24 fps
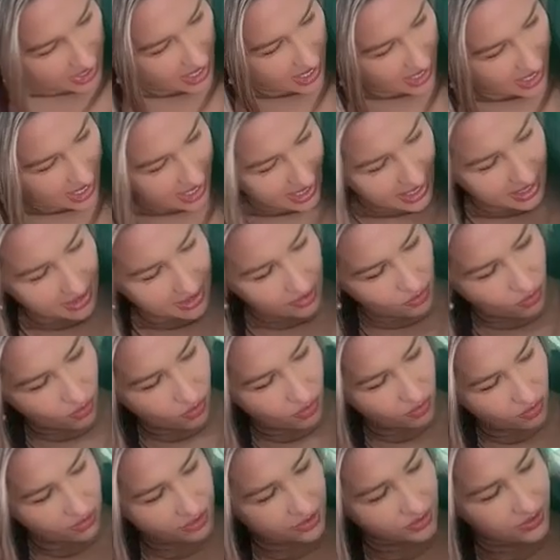And
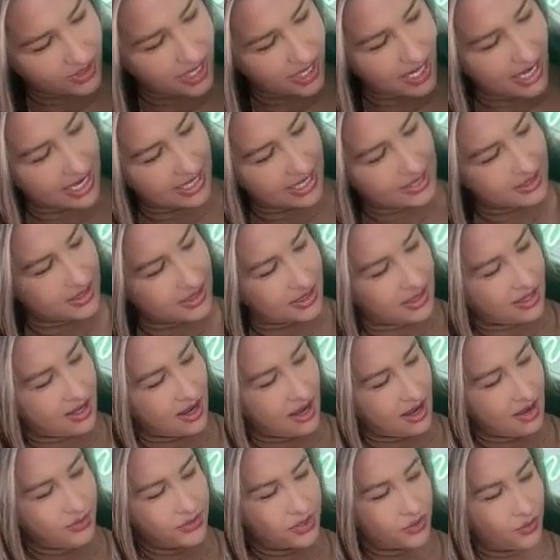also guys, it
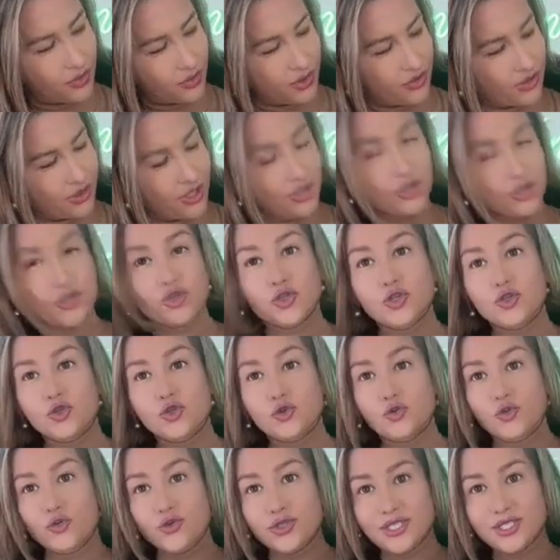comes with the
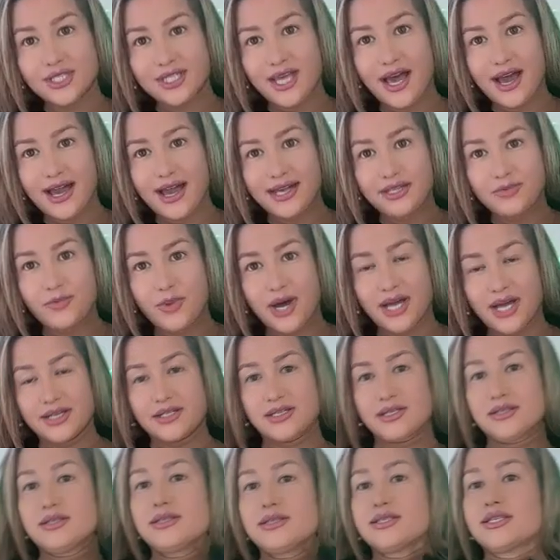two side
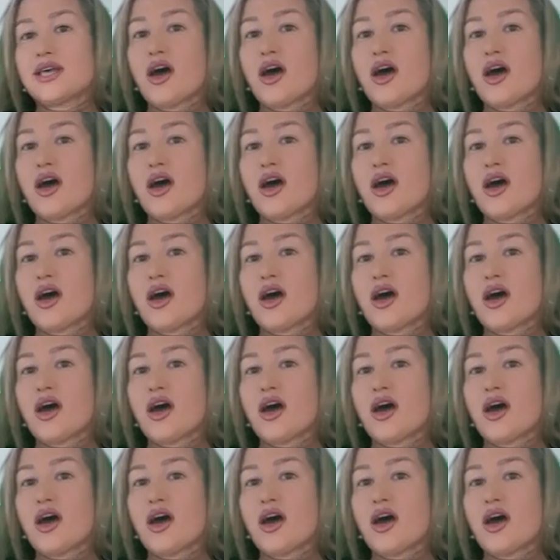buttons